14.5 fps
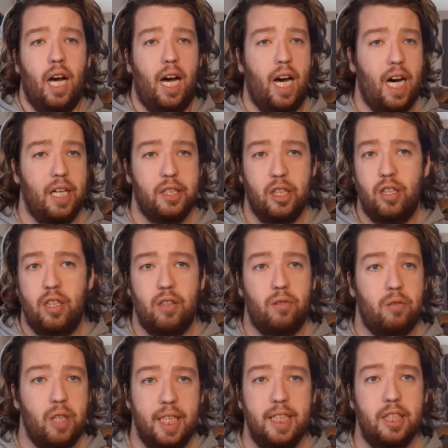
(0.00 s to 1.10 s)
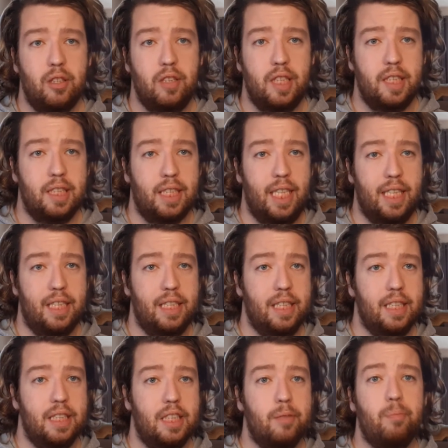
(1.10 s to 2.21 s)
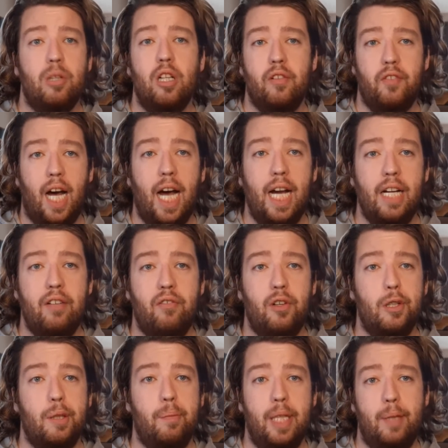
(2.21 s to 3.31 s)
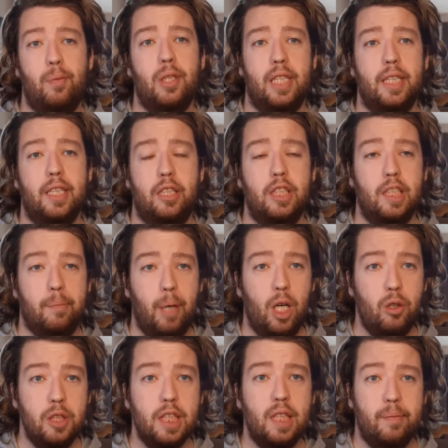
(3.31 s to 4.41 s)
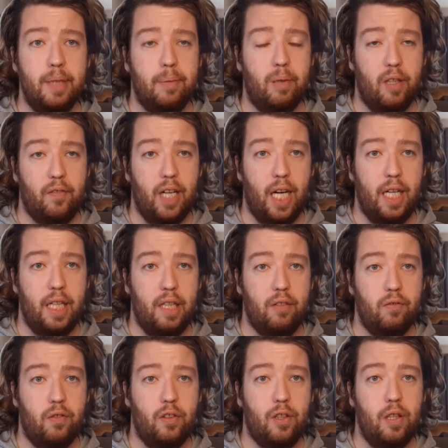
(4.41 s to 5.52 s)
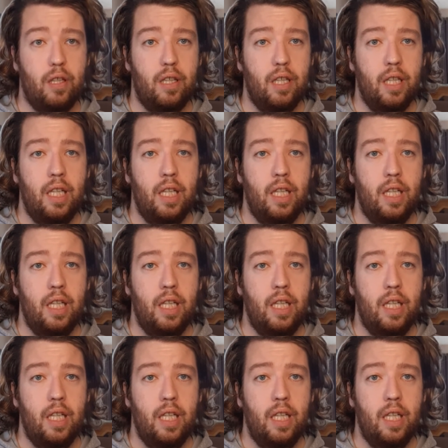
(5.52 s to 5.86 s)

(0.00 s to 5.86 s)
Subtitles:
other resources like this provide for the people that they're supposed to be providing for.